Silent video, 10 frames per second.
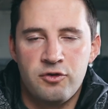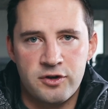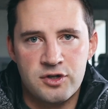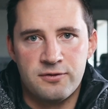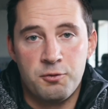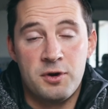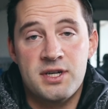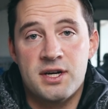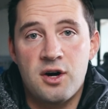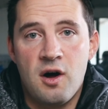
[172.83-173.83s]
so that your
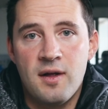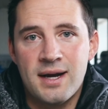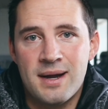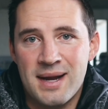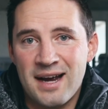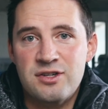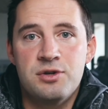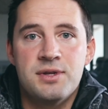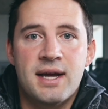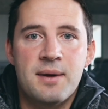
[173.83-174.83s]
voice can call it and
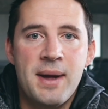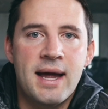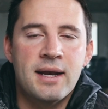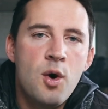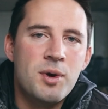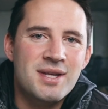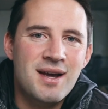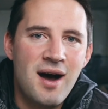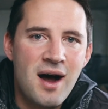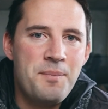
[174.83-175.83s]
execute that command. With
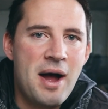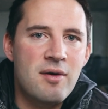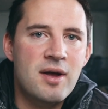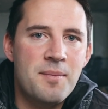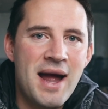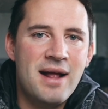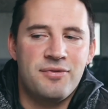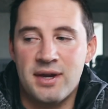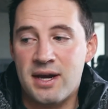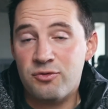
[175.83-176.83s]
compound
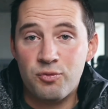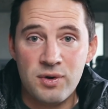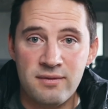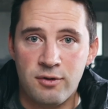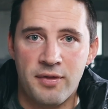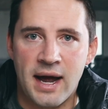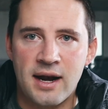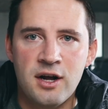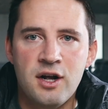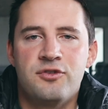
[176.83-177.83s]
commands, it gets rid of all
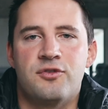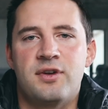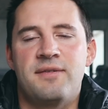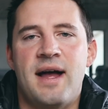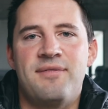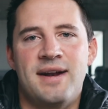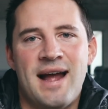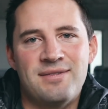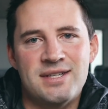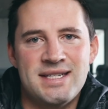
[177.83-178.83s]
that. So instead of having
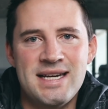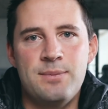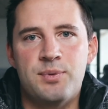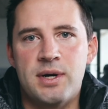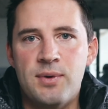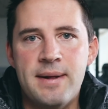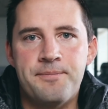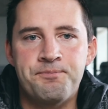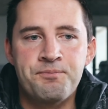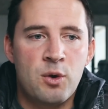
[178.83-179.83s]
to have a scene
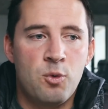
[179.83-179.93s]
pre-written,